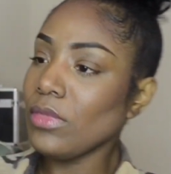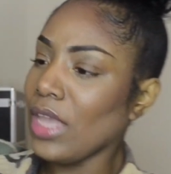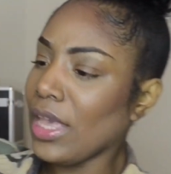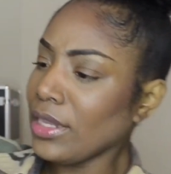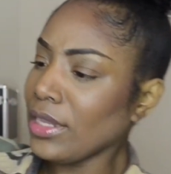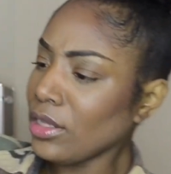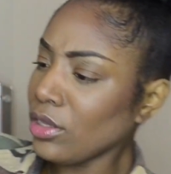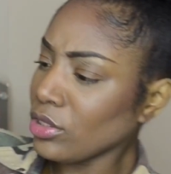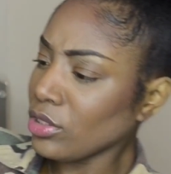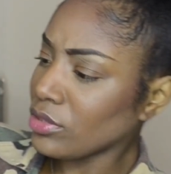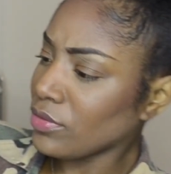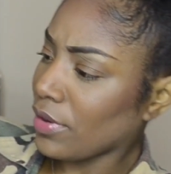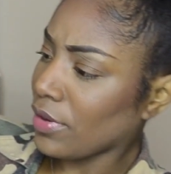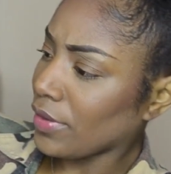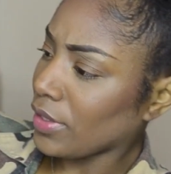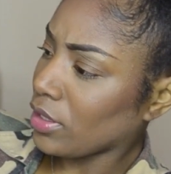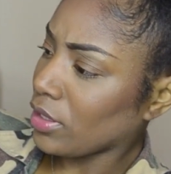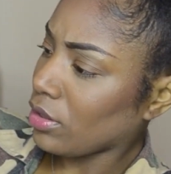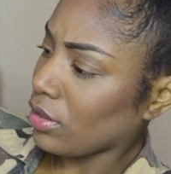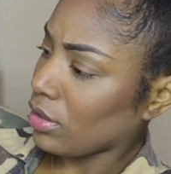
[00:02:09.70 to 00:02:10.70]
and it looks
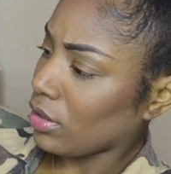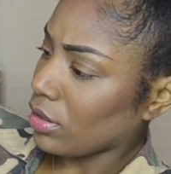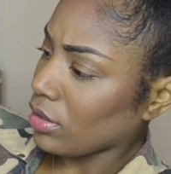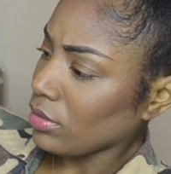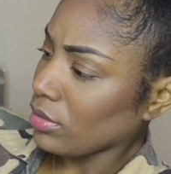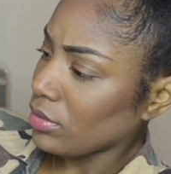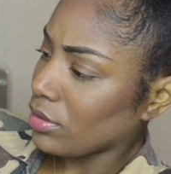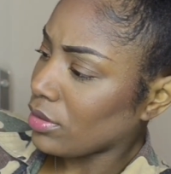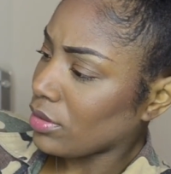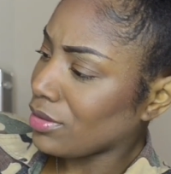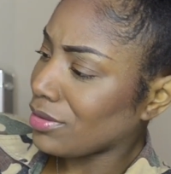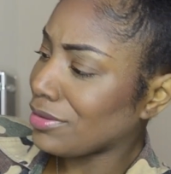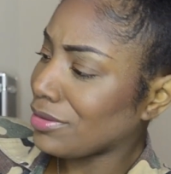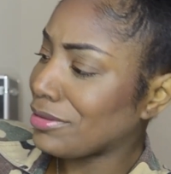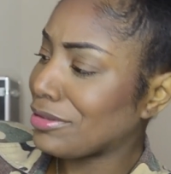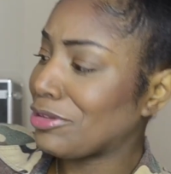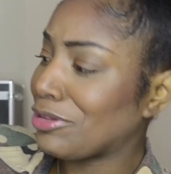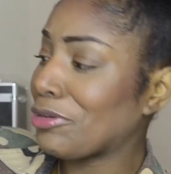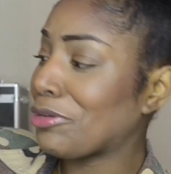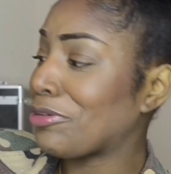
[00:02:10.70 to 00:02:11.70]
very good.
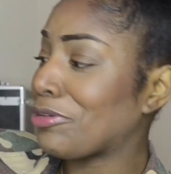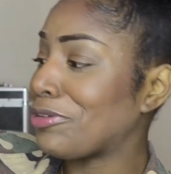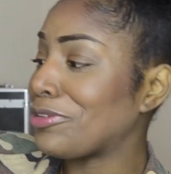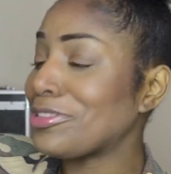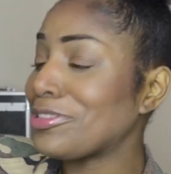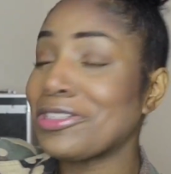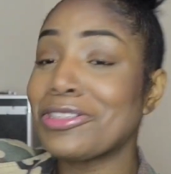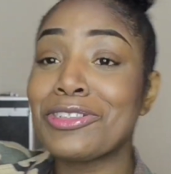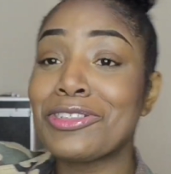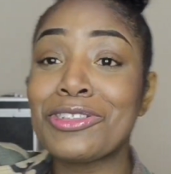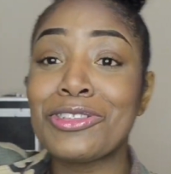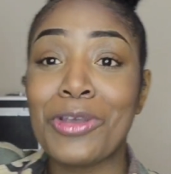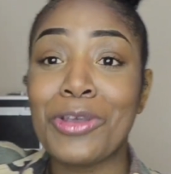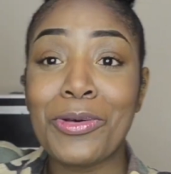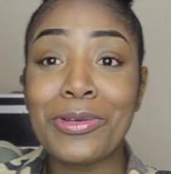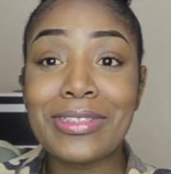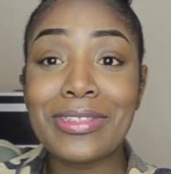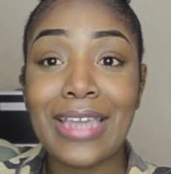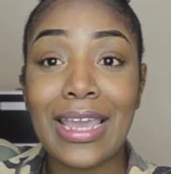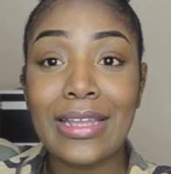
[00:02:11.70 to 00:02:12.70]
The curls are
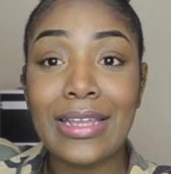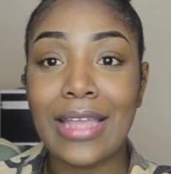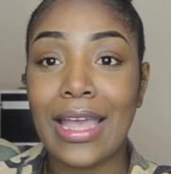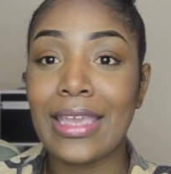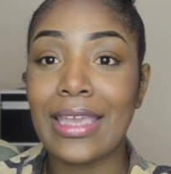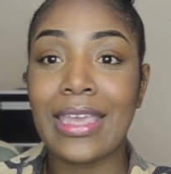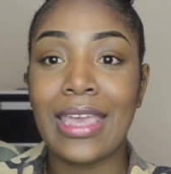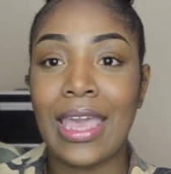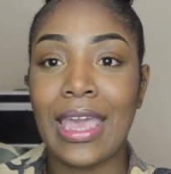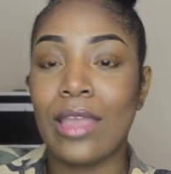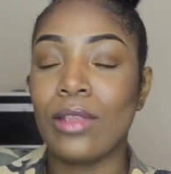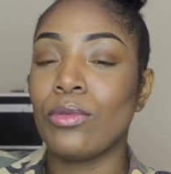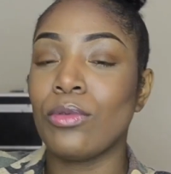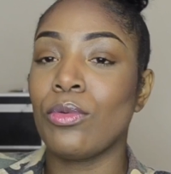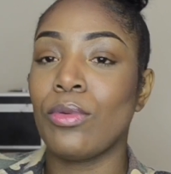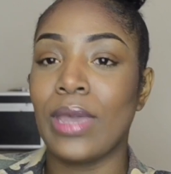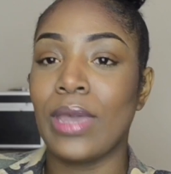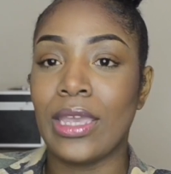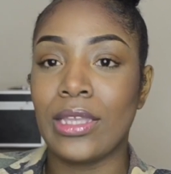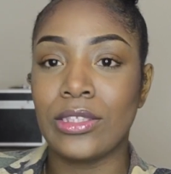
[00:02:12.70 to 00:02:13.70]
so tight. I can't
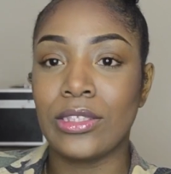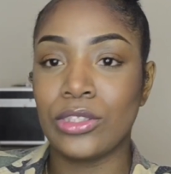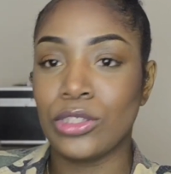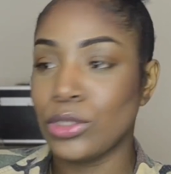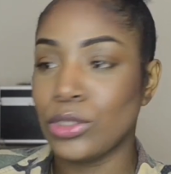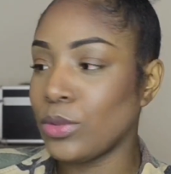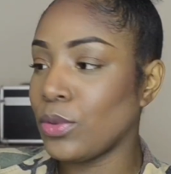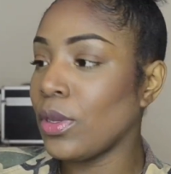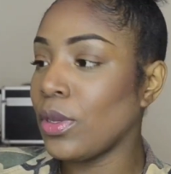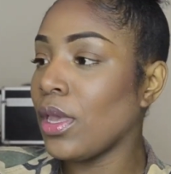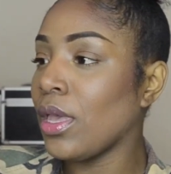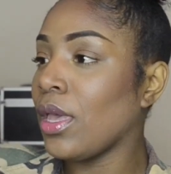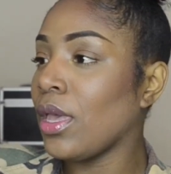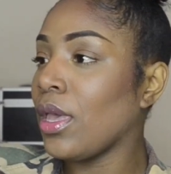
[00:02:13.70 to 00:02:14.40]
wait to